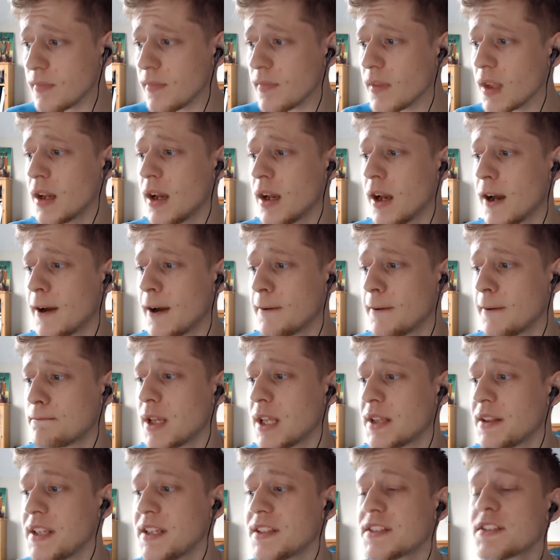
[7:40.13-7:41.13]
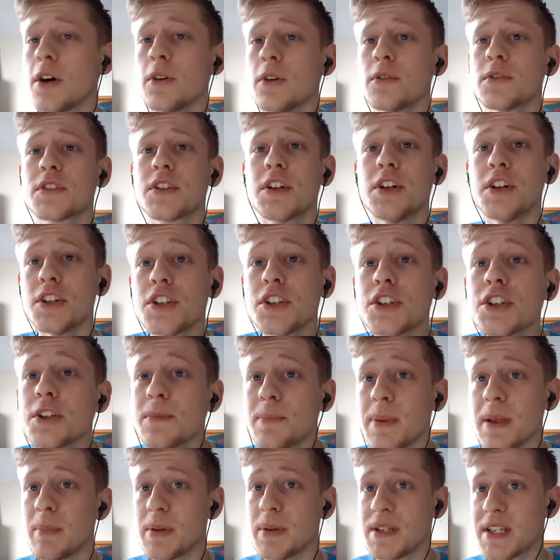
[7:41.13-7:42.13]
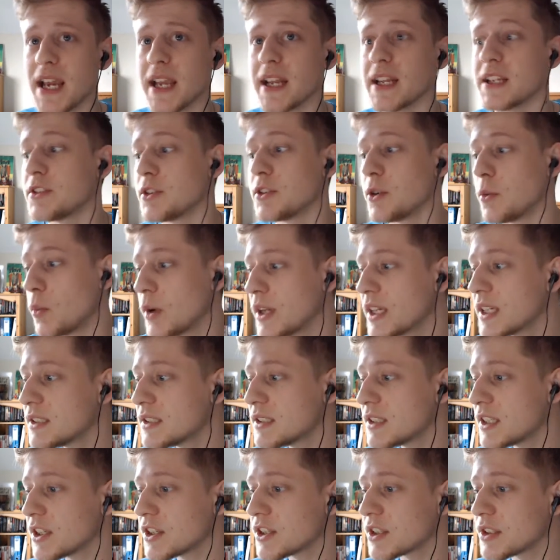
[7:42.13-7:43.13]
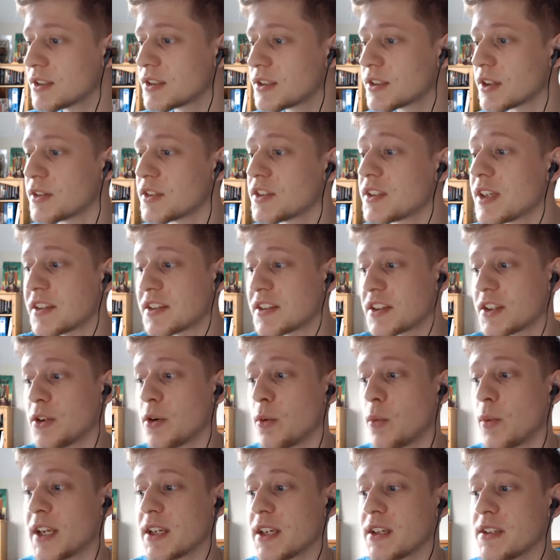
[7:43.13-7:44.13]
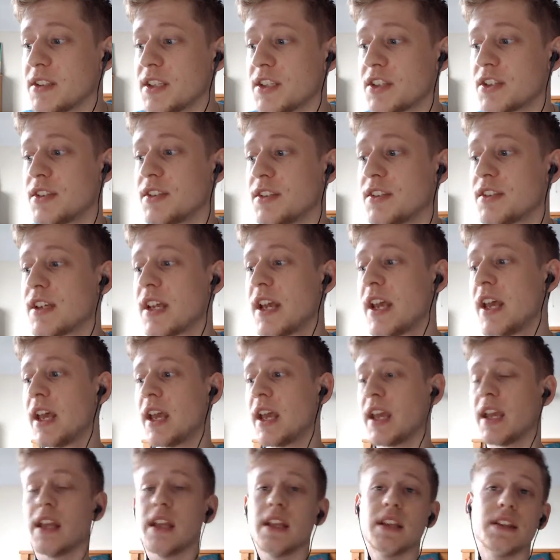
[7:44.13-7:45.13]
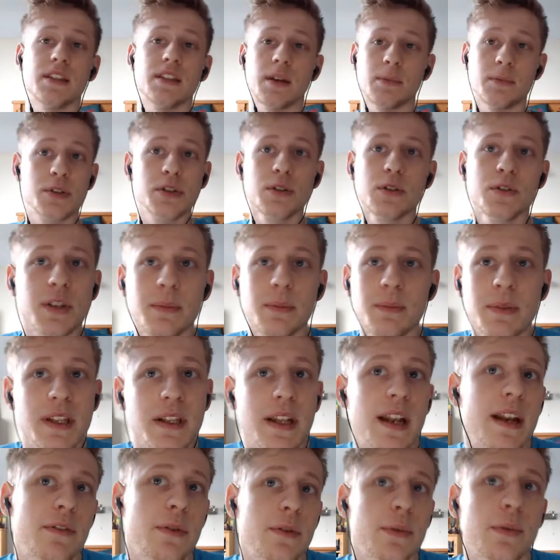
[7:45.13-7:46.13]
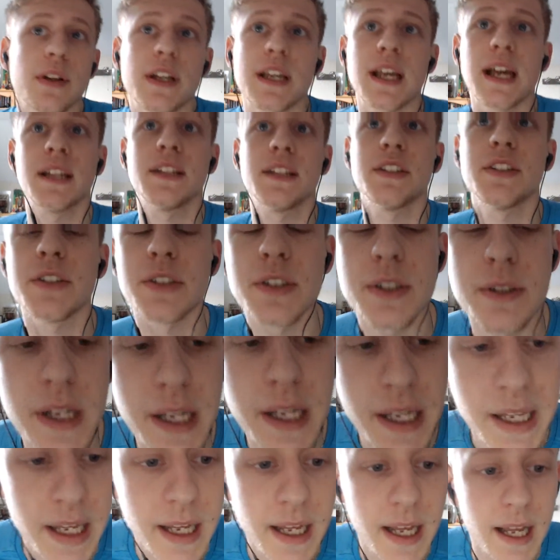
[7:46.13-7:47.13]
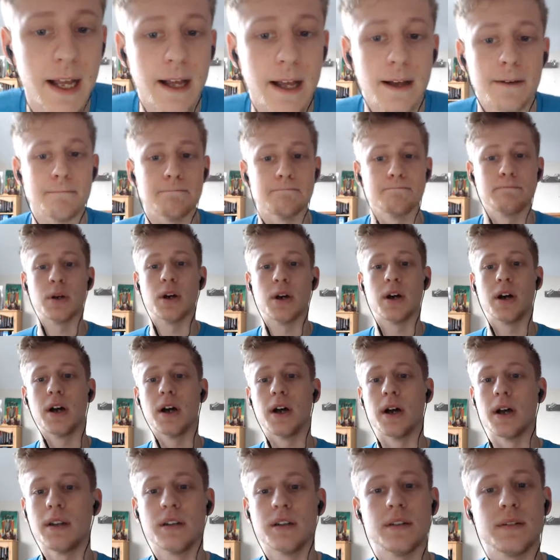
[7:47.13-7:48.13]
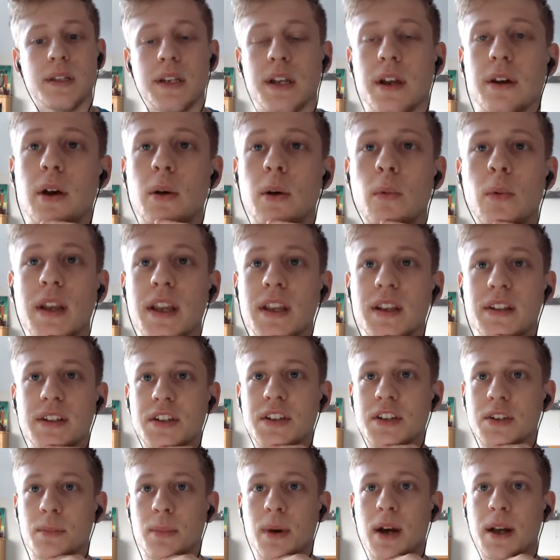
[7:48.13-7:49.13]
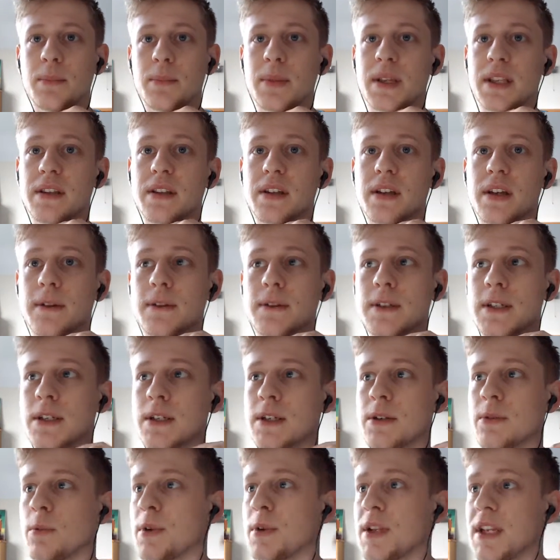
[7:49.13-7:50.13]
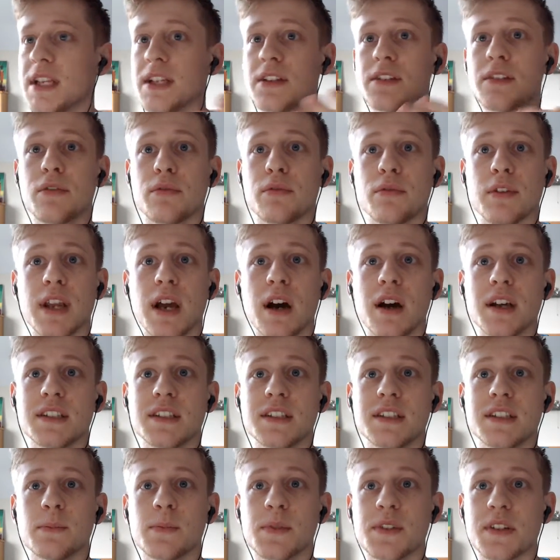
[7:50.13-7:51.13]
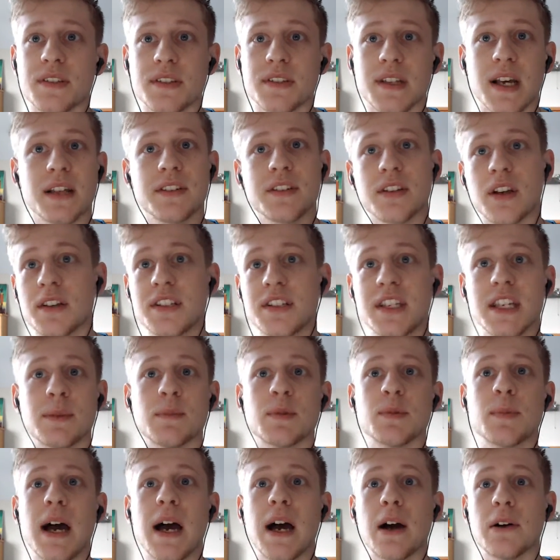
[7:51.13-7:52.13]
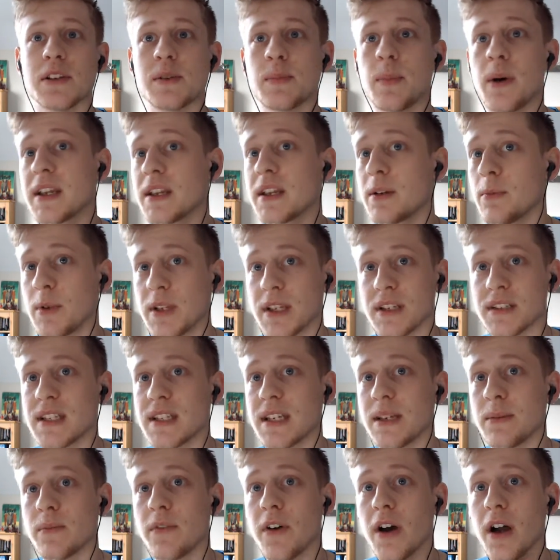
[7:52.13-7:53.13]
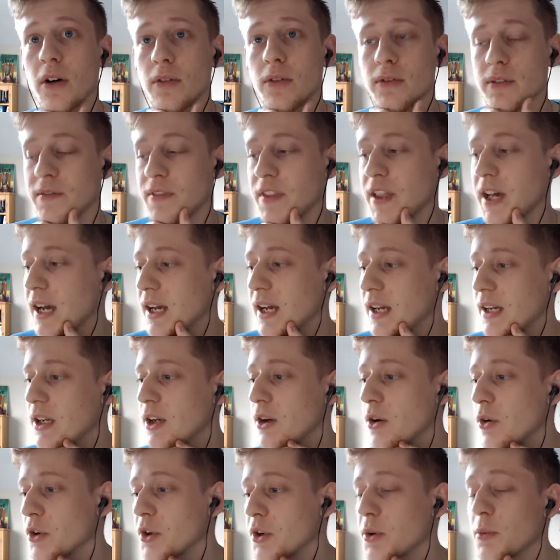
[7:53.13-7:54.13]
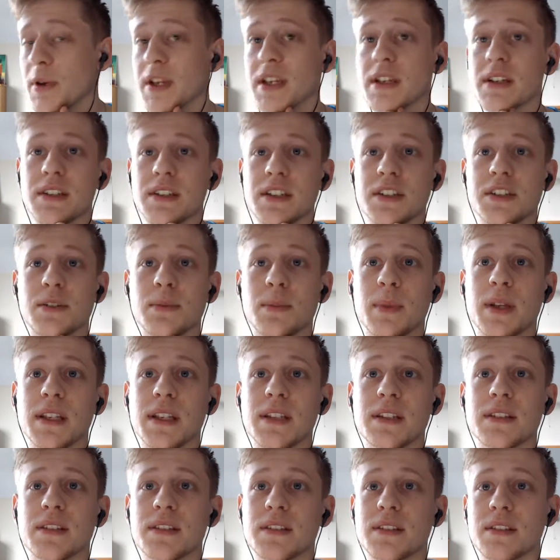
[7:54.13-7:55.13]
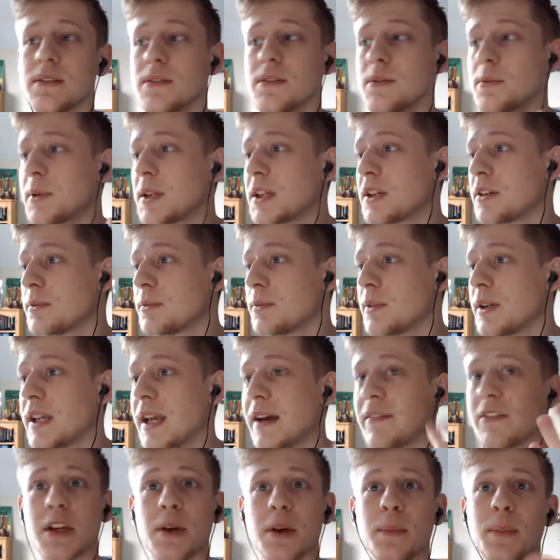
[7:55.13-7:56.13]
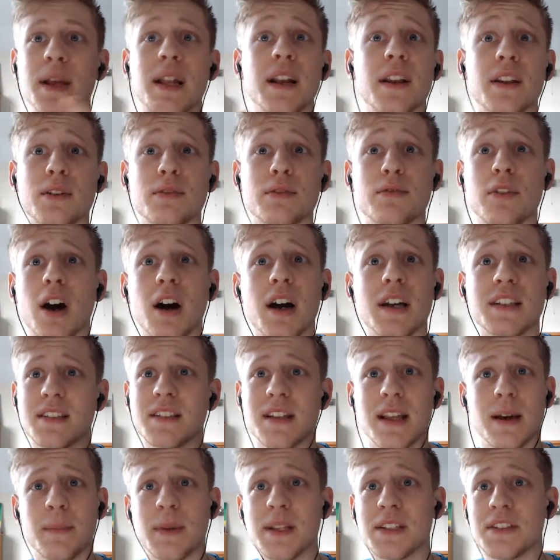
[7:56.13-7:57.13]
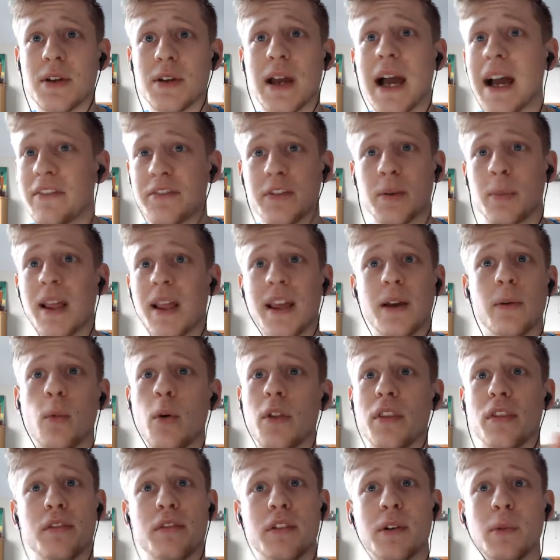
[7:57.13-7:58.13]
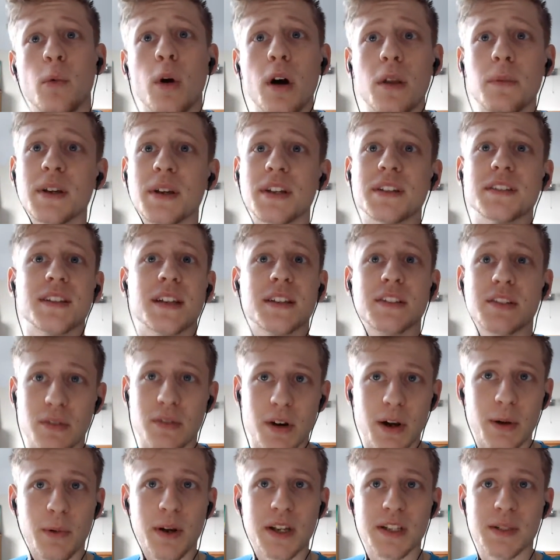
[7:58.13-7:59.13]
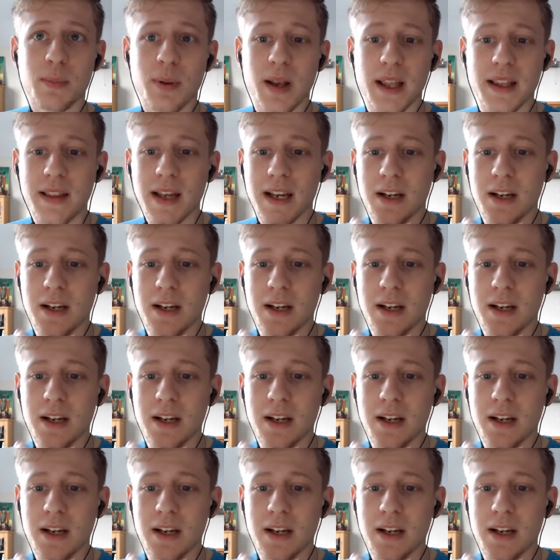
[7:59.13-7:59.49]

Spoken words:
And these goals should be pertaining to your win conditions. So assessing your win conditions is, I'm sure, something that everyone can do. But a win condition might be that we need 3 items because that's our team's power spike and we can team fight off of that. Or your win condition means that we have a Camille and a Rise, and that means you have to play a 1-3-1 because that's the right way to play that